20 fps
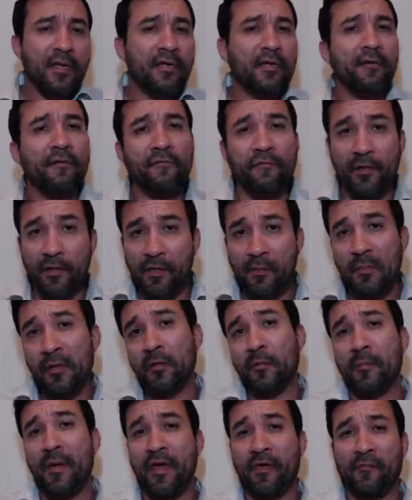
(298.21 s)
fundamental
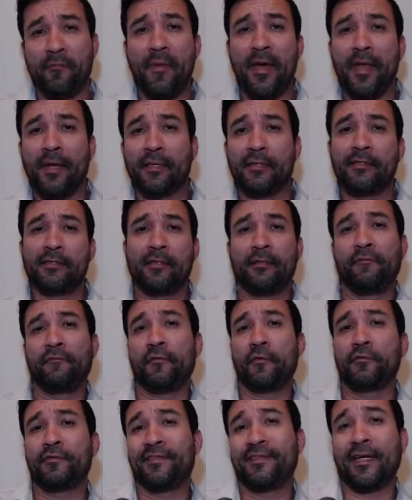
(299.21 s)
mathematics at
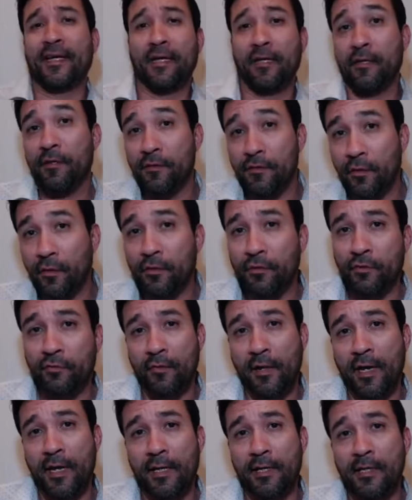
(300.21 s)
first, second, and third
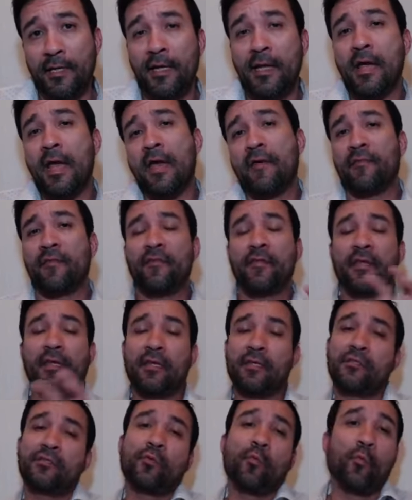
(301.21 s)
grade, and then they get
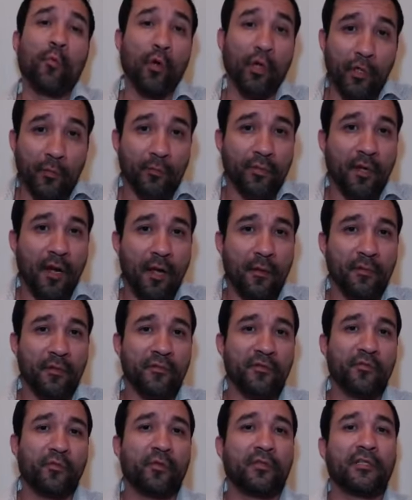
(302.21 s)
into word
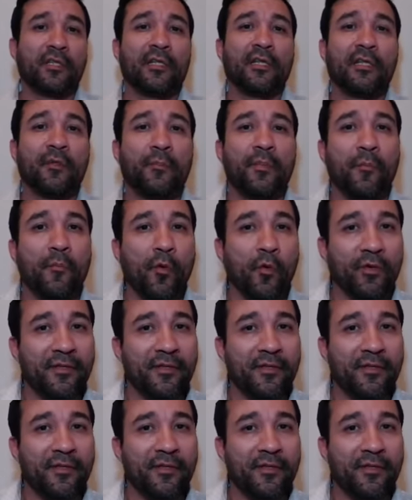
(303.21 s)
problems where it's a little bit more